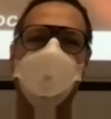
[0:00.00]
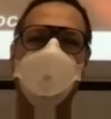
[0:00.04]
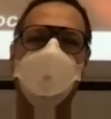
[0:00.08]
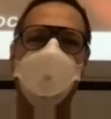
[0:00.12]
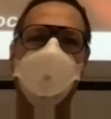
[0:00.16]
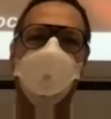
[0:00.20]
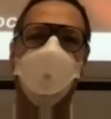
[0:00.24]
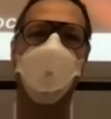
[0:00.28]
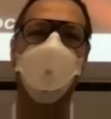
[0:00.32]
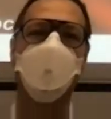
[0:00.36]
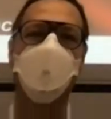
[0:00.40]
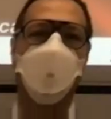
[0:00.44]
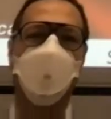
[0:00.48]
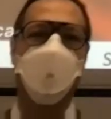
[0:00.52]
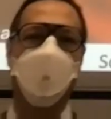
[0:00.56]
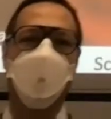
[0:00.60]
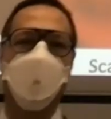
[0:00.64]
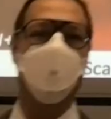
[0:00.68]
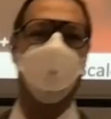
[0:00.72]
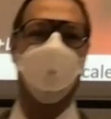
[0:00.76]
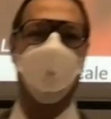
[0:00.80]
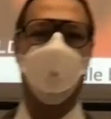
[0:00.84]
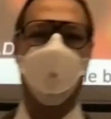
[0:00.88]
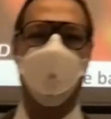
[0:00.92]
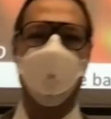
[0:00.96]

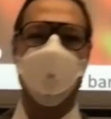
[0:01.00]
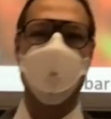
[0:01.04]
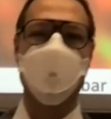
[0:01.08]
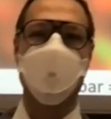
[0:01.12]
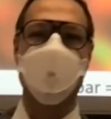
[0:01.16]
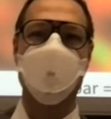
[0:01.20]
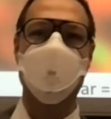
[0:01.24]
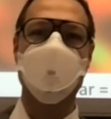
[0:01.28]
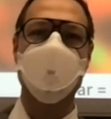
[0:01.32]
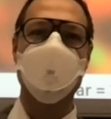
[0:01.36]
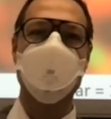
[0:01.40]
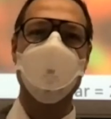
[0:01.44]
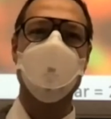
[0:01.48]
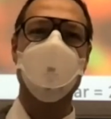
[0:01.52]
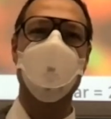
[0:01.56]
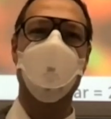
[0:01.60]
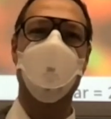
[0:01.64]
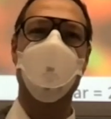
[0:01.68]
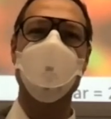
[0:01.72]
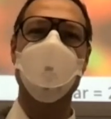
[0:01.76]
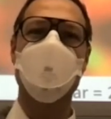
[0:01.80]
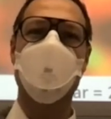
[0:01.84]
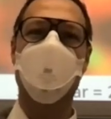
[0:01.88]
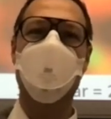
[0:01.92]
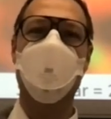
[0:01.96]
Okay,
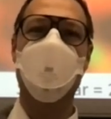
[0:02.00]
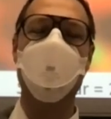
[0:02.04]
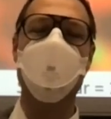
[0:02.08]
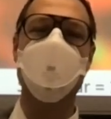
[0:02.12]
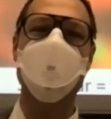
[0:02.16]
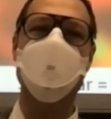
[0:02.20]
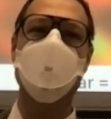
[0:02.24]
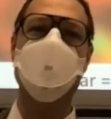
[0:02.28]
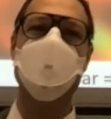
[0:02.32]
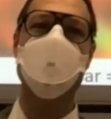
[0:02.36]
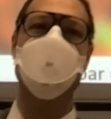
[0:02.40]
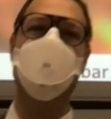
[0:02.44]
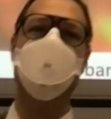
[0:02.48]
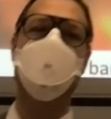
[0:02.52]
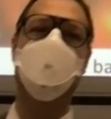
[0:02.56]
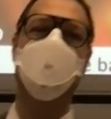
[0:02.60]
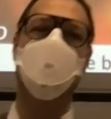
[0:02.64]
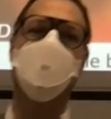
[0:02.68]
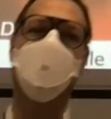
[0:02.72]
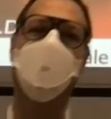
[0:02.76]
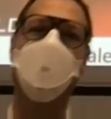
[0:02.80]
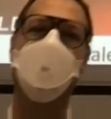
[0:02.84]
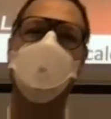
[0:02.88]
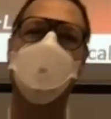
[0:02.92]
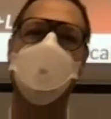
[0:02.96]
so some images,
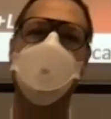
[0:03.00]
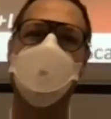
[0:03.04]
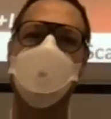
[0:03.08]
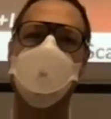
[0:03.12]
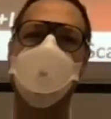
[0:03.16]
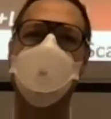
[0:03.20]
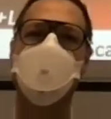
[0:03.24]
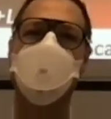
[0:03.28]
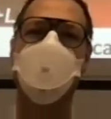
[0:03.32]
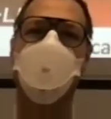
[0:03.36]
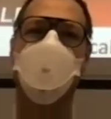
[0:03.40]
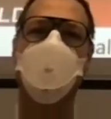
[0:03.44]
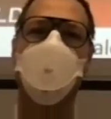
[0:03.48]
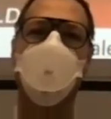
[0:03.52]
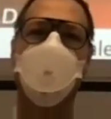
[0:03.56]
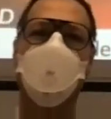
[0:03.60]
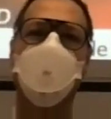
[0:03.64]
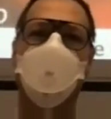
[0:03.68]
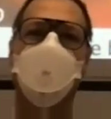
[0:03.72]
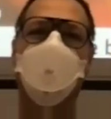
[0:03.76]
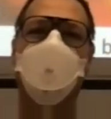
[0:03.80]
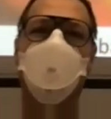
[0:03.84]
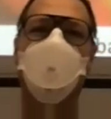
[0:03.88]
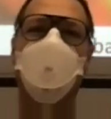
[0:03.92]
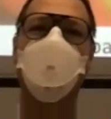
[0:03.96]
right? This is normal
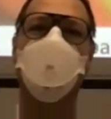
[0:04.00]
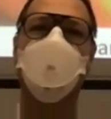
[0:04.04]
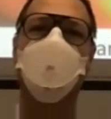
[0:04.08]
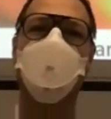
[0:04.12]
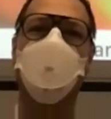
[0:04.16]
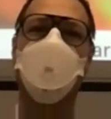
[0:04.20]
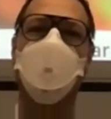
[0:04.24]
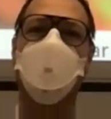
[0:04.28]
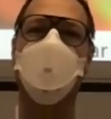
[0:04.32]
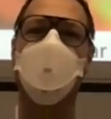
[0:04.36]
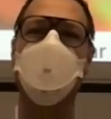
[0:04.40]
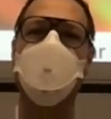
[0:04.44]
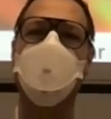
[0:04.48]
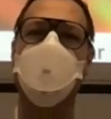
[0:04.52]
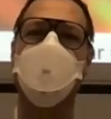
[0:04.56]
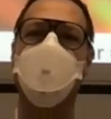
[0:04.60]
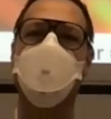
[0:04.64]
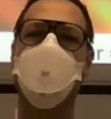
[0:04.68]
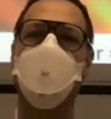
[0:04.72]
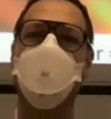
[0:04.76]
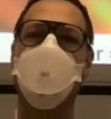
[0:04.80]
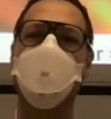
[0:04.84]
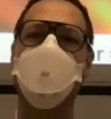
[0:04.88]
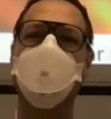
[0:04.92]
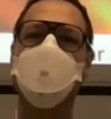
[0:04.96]
confocal
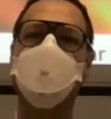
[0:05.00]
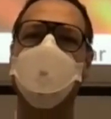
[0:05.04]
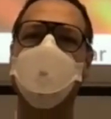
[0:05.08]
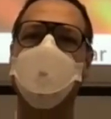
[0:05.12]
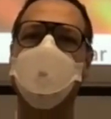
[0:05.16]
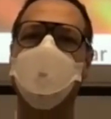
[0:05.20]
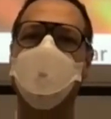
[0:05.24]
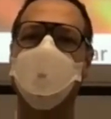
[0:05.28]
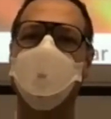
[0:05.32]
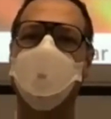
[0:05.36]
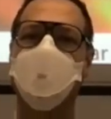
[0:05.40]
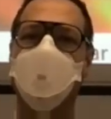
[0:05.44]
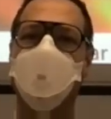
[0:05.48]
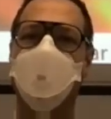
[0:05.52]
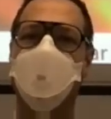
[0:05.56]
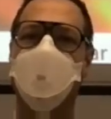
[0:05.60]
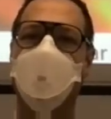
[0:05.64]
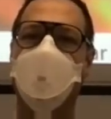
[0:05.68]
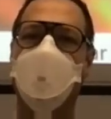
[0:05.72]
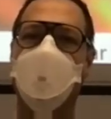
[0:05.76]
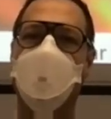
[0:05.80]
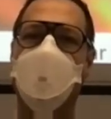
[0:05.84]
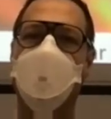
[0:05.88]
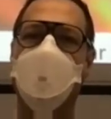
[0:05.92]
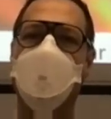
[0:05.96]
microscopy,
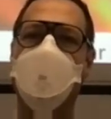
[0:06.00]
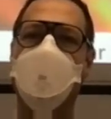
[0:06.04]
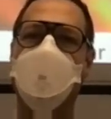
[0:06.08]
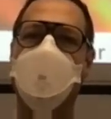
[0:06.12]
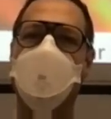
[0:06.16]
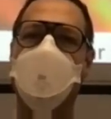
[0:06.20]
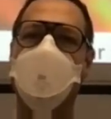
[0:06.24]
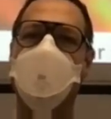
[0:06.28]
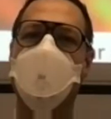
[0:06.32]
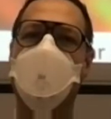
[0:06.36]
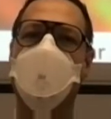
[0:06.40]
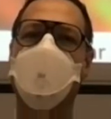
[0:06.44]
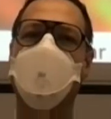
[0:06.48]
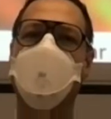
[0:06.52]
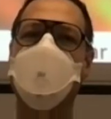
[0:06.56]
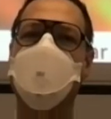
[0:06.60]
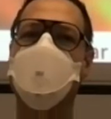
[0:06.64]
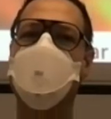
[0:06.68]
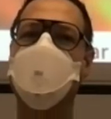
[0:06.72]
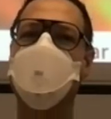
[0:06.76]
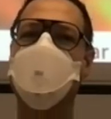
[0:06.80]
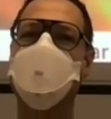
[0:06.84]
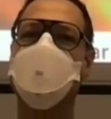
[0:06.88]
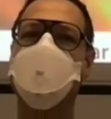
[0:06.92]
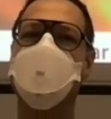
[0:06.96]
and this
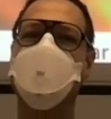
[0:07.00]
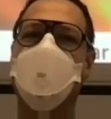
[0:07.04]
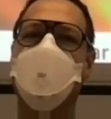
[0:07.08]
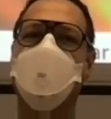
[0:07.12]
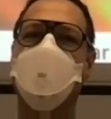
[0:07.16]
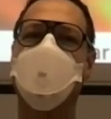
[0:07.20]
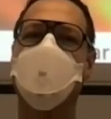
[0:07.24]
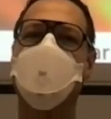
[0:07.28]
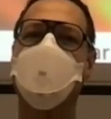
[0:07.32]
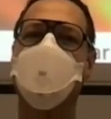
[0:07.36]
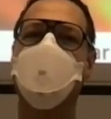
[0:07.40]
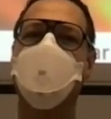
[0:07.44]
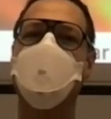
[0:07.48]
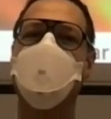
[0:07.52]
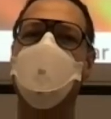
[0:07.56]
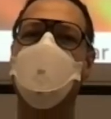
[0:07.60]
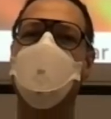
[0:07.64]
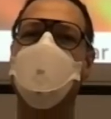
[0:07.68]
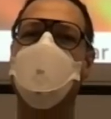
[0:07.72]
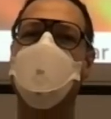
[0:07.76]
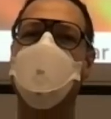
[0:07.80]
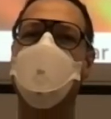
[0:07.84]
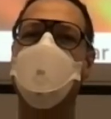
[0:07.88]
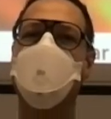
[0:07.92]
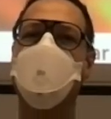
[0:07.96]
is STED. So you
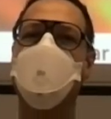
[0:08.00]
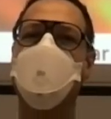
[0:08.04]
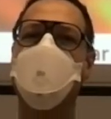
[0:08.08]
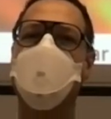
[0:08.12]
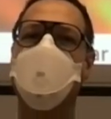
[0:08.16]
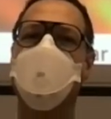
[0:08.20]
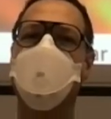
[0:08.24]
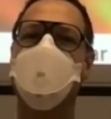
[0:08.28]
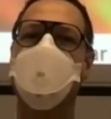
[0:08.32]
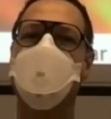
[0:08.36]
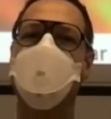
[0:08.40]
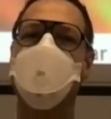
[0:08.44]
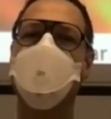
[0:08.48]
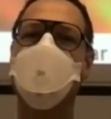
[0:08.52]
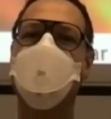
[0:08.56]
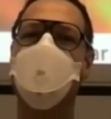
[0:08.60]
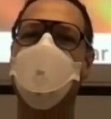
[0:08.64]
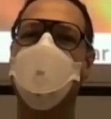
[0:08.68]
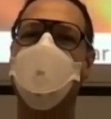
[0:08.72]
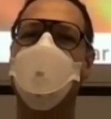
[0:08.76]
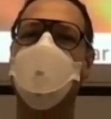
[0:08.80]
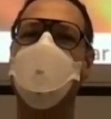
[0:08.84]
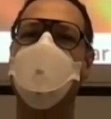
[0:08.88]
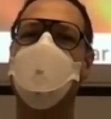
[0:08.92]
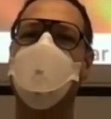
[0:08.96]
see these
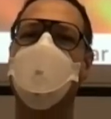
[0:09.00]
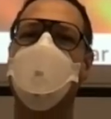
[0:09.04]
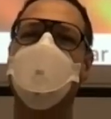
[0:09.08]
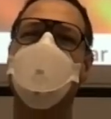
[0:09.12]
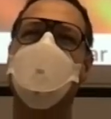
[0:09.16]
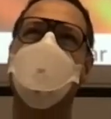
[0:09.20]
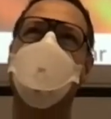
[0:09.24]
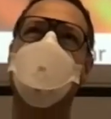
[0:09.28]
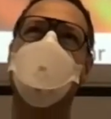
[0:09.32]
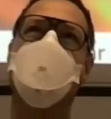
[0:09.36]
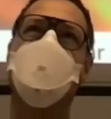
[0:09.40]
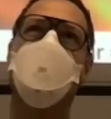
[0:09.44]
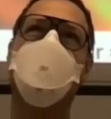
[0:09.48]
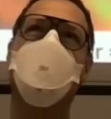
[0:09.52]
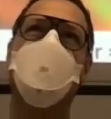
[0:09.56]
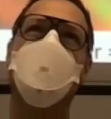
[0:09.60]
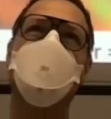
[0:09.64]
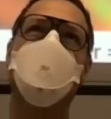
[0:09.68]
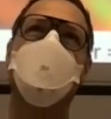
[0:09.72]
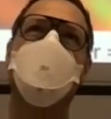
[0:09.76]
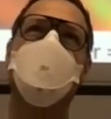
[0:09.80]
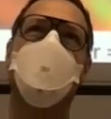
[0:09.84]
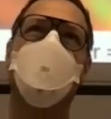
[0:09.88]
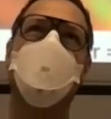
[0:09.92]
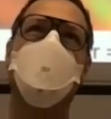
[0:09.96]
red structures are
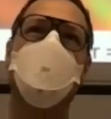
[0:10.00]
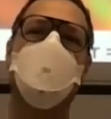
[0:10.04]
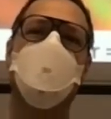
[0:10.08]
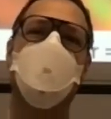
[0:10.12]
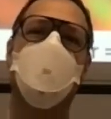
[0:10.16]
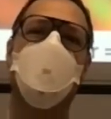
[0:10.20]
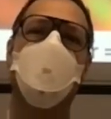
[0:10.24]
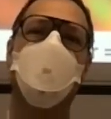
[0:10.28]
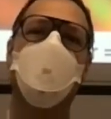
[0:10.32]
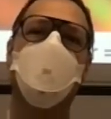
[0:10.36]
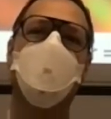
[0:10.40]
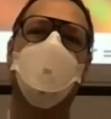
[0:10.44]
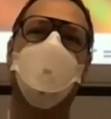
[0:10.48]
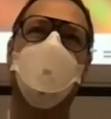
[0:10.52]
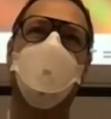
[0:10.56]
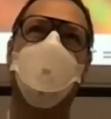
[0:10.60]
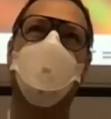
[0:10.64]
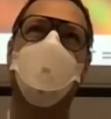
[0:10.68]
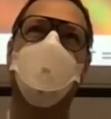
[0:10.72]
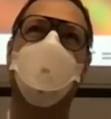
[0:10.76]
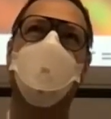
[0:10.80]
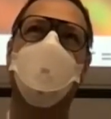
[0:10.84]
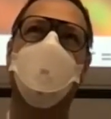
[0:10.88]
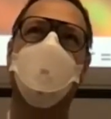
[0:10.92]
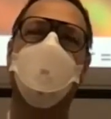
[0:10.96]
much more resolved
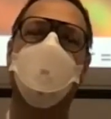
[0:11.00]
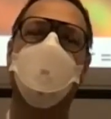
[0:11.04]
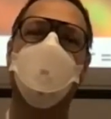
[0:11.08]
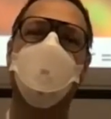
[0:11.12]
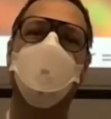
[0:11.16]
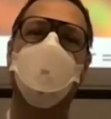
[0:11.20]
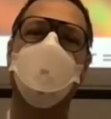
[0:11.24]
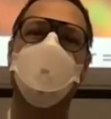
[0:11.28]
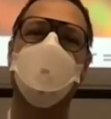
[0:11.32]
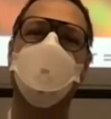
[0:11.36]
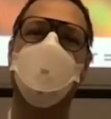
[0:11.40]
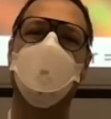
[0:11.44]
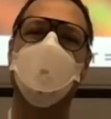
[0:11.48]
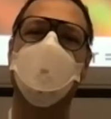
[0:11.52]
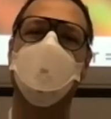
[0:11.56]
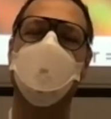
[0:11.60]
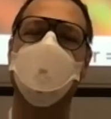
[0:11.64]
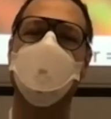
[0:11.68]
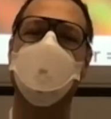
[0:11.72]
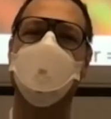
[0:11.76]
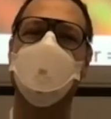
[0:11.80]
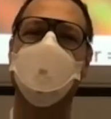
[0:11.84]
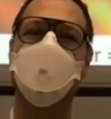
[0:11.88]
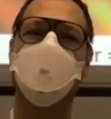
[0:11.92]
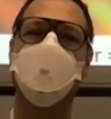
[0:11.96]
than the green structures.